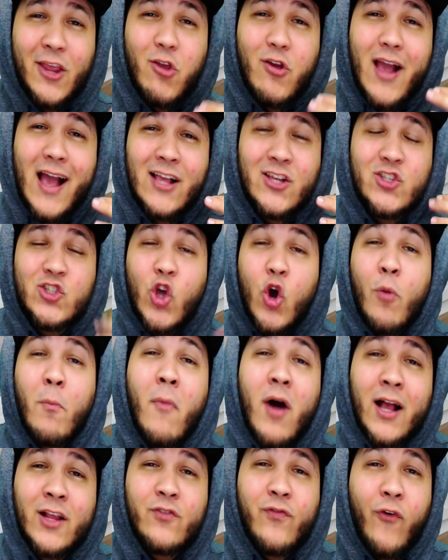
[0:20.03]
Thank you guys
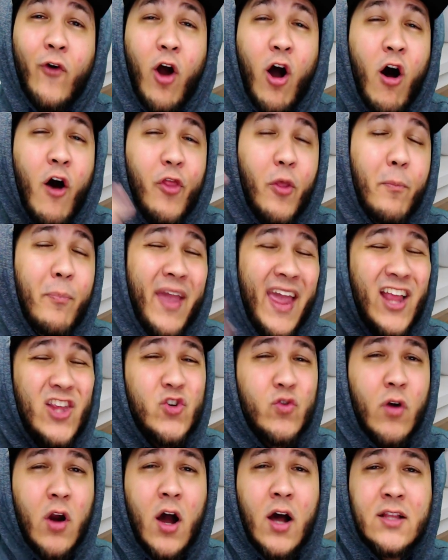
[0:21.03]
so much for all the
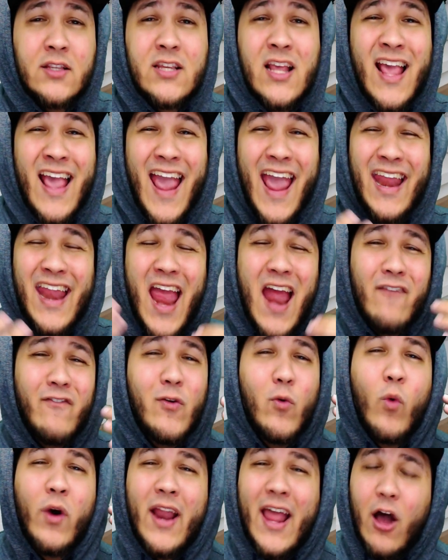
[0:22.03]
patrons and
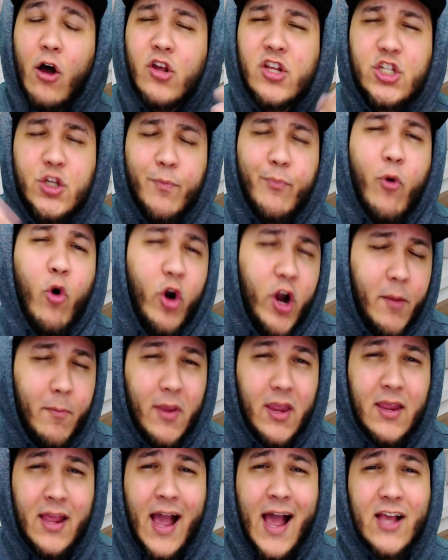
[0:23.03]
everyone else
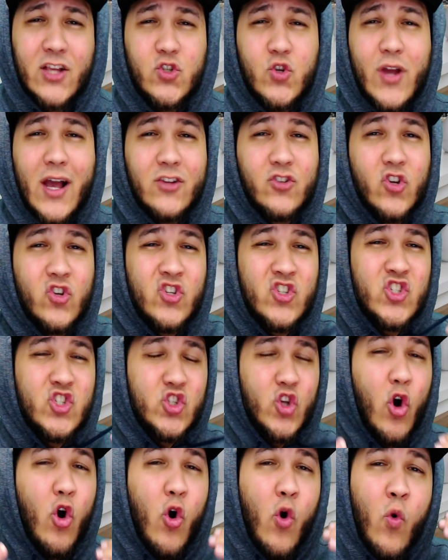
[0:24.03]
supporting me, guys. You guys are
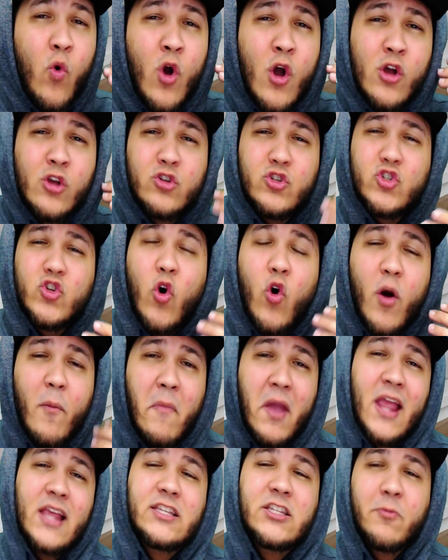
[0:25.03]
so
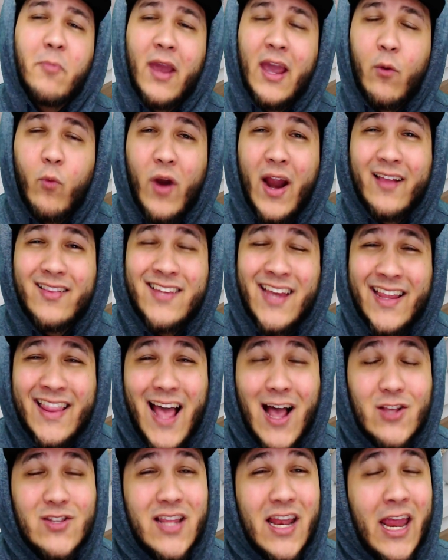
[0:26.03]
amazing, man. We're at
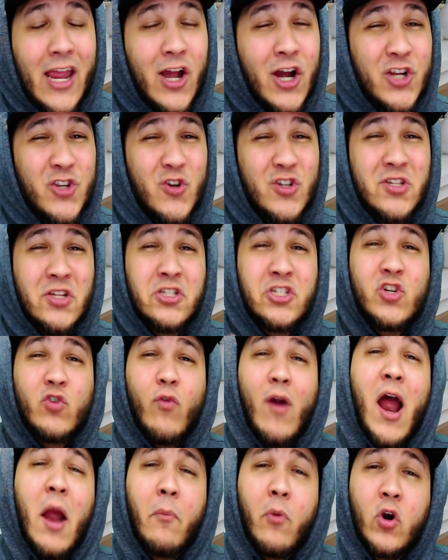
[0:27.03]
10,800
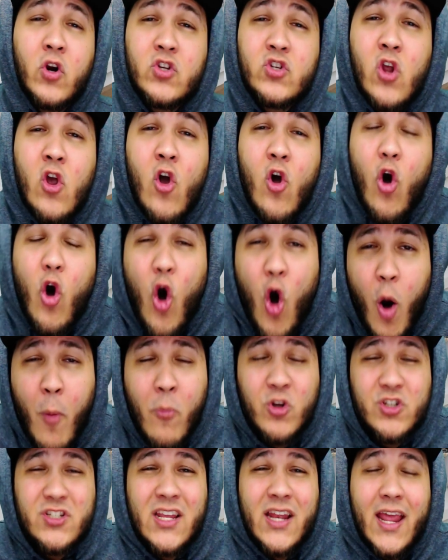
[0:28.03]
subscribers,
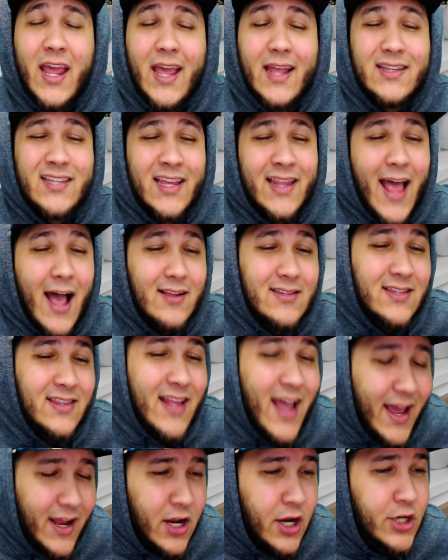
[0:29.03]
almost going to hit
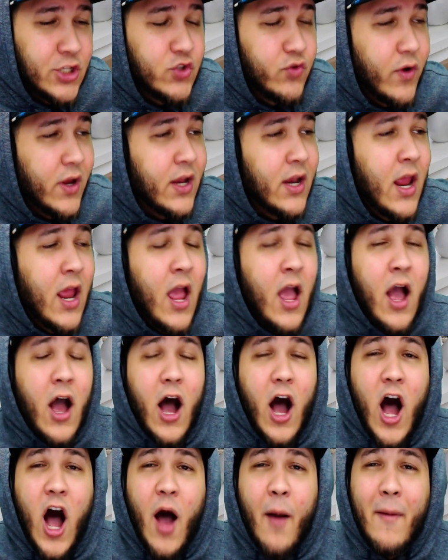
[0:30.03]
10,900.
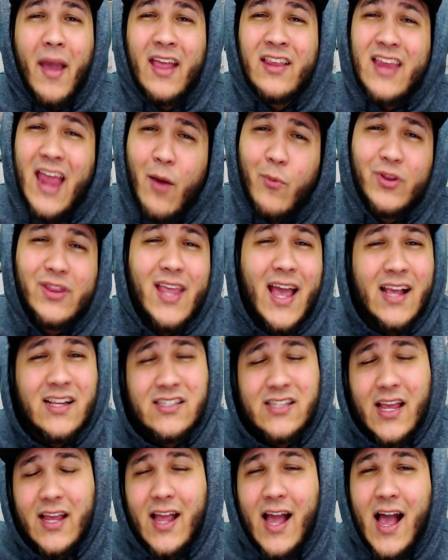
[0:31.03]
And yeah, with
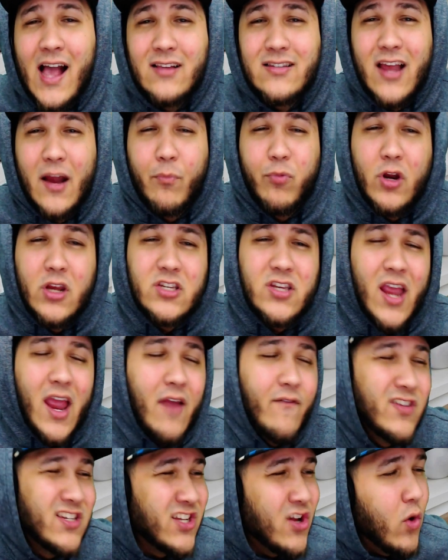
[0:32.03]
that said, guys, I
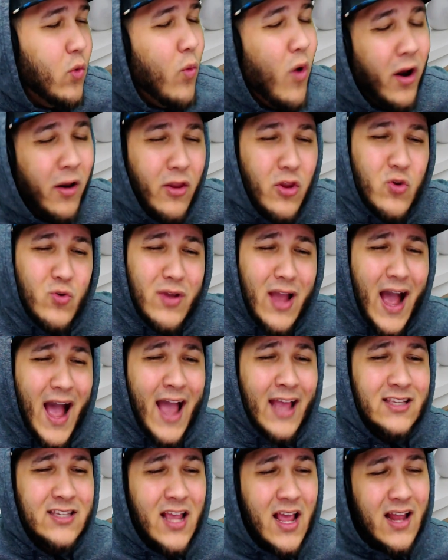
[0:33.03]
appreciate every single one of you
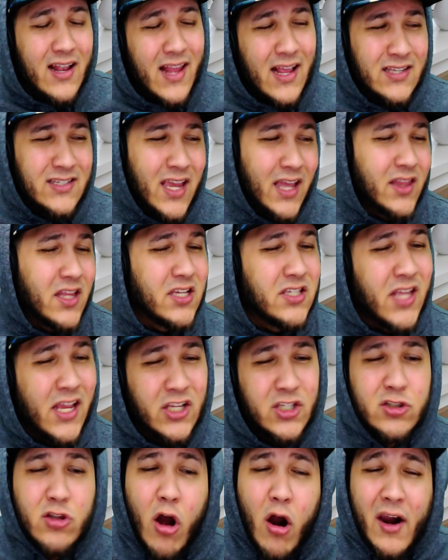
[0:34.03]
guys. Let's get this
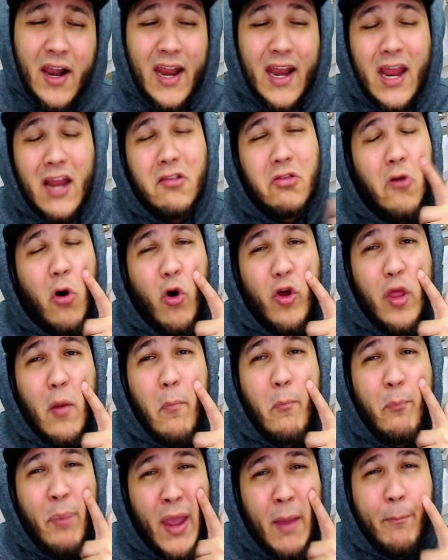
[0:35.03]
thing started. Ignore
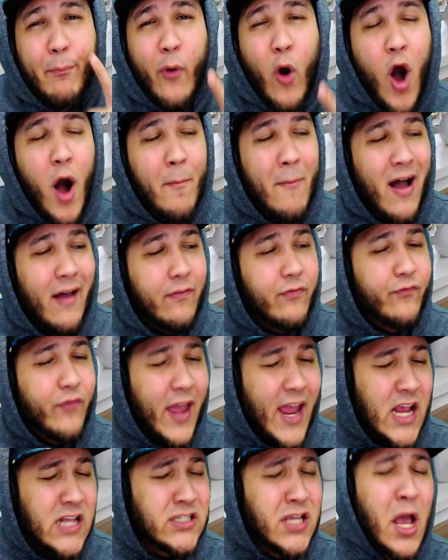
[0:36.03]
the pimple on my
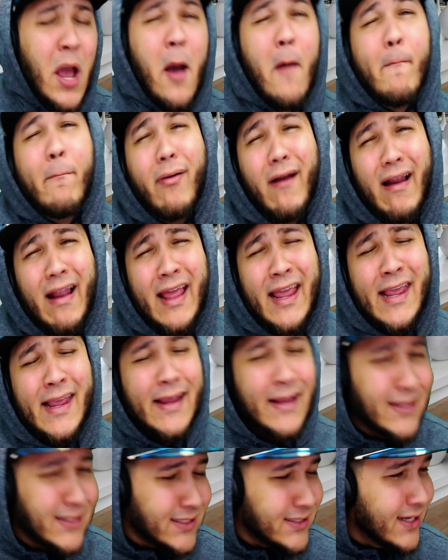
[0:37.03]
face,
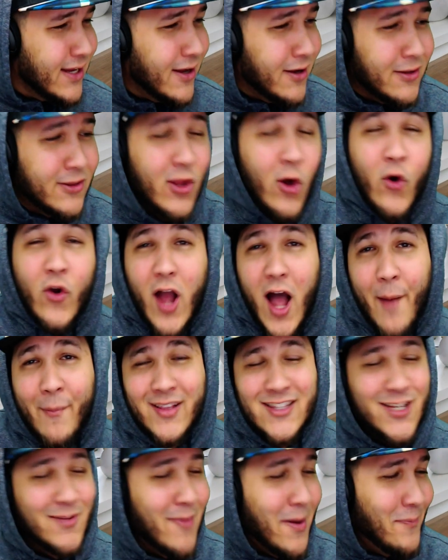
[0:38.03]
please. No
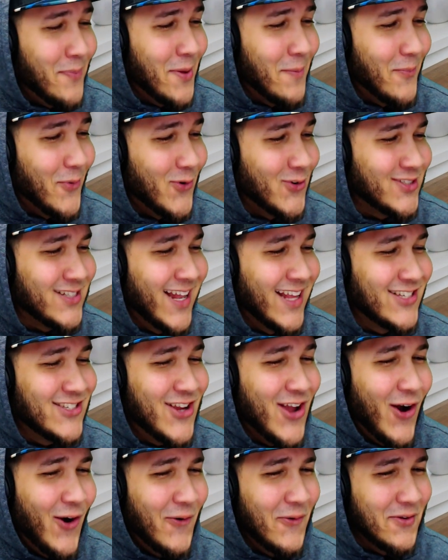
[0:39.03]
comments on my pimple.
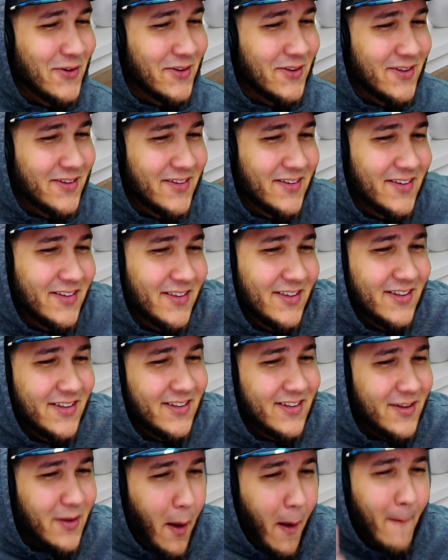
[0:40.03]
Let's go.
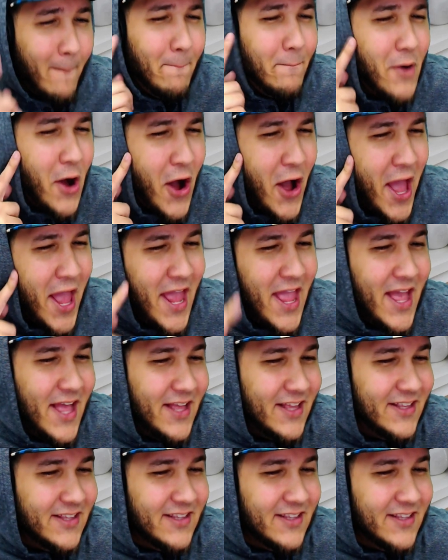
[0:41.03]
Boy.